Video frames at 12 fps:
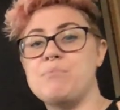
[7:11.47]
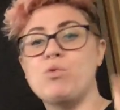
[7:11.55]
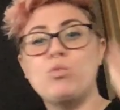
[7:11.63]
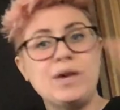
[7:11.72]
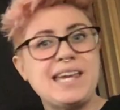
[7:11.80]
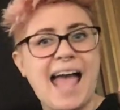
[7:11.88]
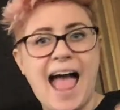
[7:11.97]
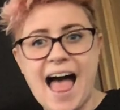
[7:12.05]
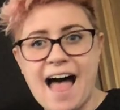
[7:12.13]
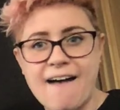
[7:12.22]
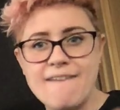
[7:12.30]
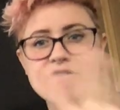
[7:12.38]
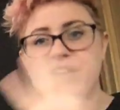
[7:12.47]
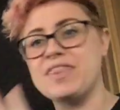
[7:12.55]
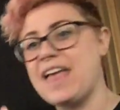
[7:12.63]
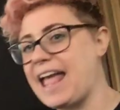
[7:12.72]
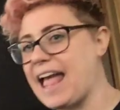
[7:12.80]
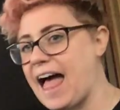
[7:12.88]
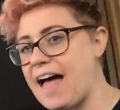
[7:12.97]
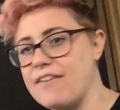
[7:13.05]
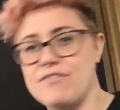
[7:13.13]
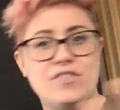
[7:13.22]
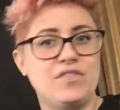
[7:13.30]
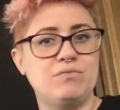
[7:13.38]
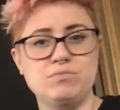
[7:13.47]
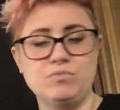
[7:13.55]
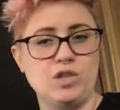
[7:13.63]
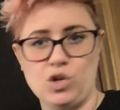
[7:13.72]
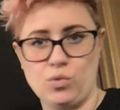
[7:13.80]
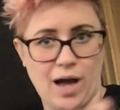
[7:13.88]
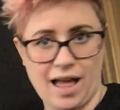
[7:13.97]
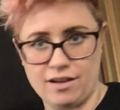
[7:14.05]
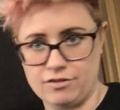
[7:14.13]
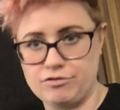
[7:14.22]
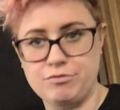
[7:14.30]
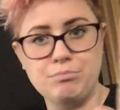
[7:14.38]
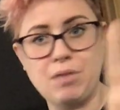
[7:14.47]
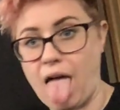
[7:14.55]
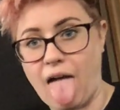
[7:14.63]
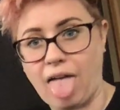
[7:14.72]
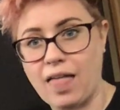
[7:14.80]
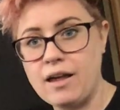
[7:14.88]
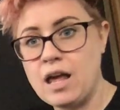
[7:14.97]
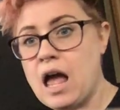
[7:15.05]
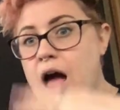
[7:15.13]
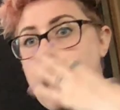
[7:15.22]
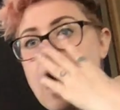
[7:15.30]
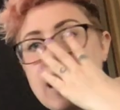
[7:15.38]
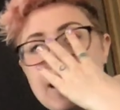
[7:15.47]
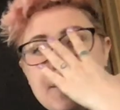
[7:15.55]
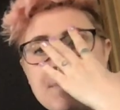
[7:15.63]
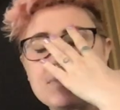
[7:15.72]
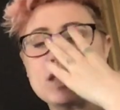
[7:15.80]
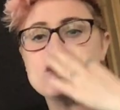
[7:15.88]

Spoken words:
We have, they have, you have, bleh.